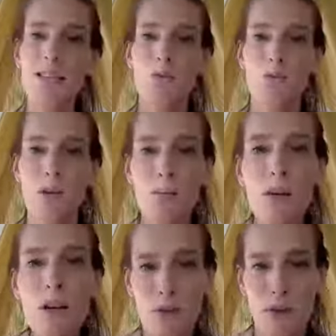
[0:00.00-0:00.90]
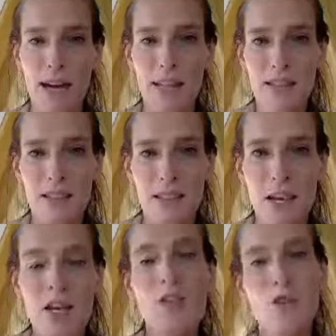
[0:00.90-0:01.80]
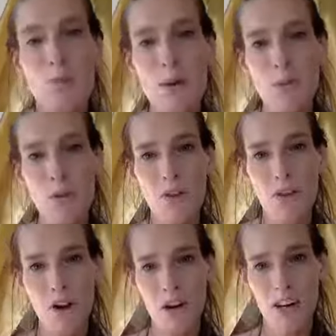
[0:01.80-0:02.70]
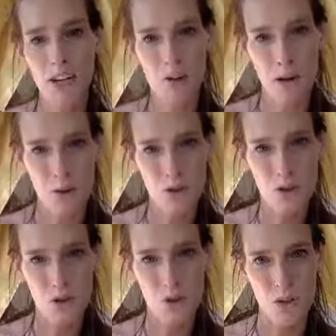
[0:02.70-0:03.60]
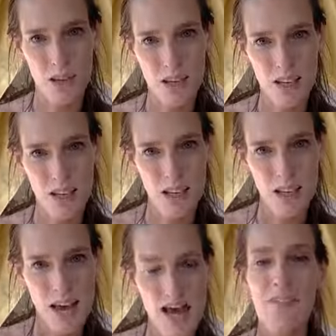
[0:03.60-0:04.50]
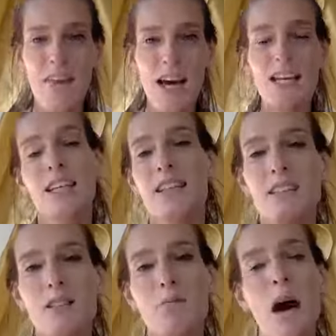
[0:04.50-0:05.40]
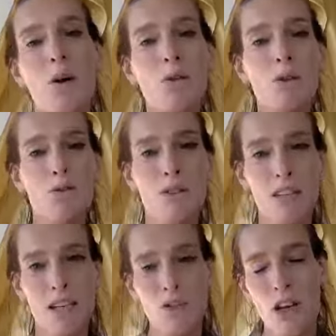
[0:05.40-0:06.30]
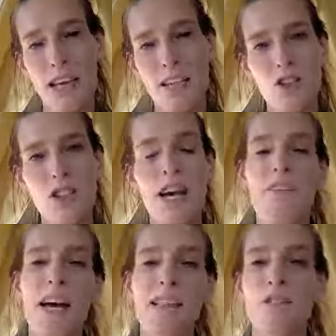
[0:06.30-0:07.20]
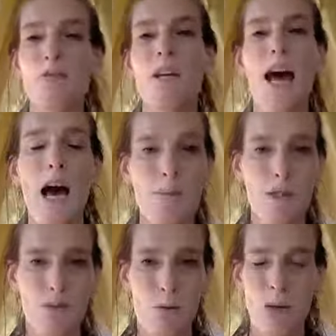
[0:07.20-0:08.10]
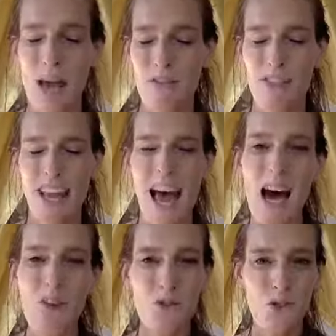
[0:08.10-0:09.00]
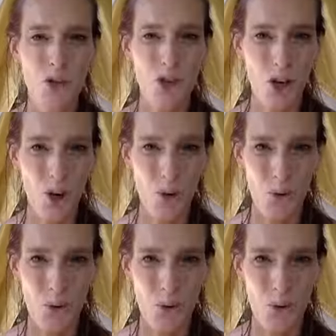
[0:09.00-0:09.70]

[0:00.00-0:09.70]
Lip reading: this ripple effect to the people that are around you. And that is this power of the sexual energy, and that is what happens when we have this afterglow